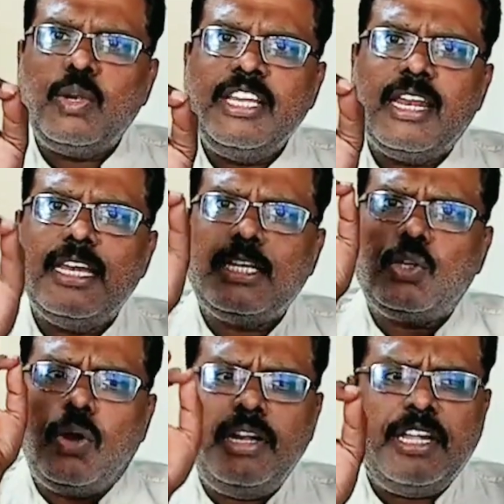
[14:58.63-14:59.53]
nearly
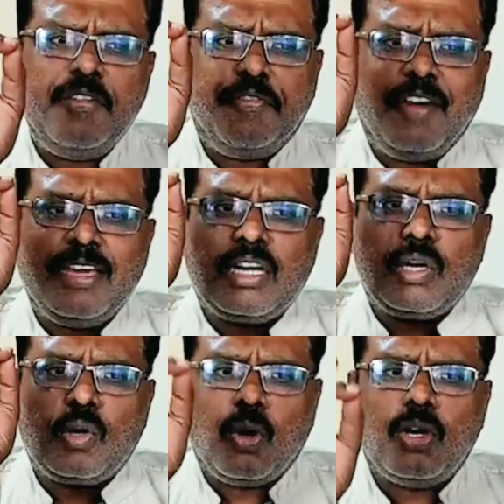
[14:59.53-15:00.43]
40
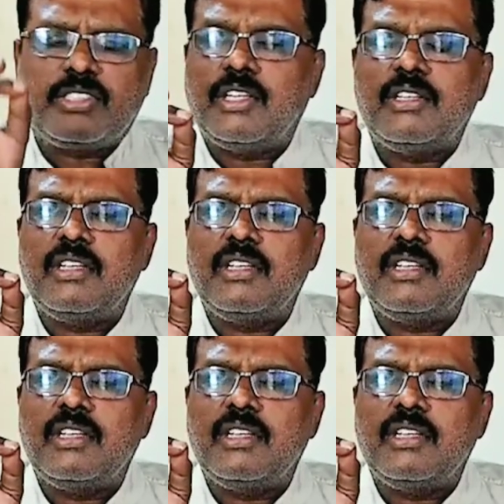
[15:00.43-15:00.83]
crores